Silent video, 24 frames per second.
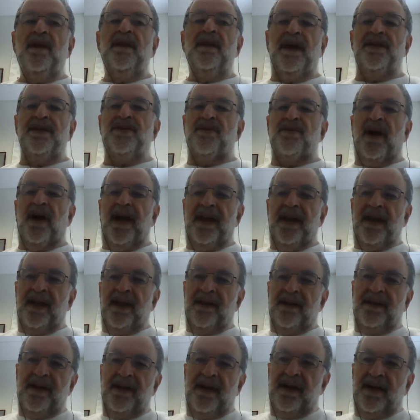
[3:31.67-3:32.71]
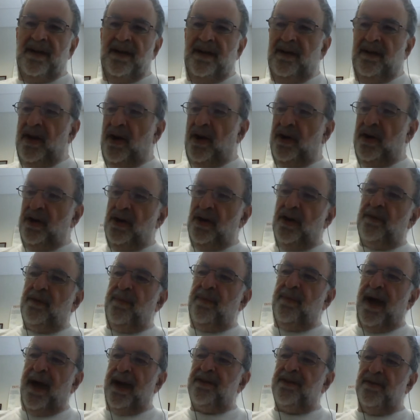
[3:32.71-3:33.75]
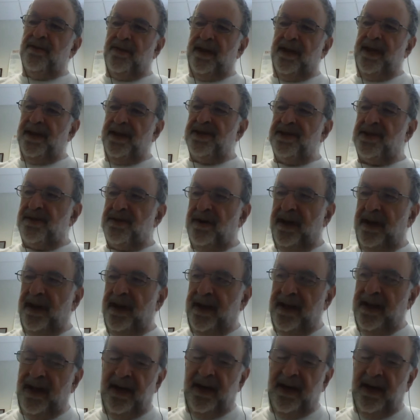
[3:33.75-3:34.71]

That's right. And, you know, you look back through the history,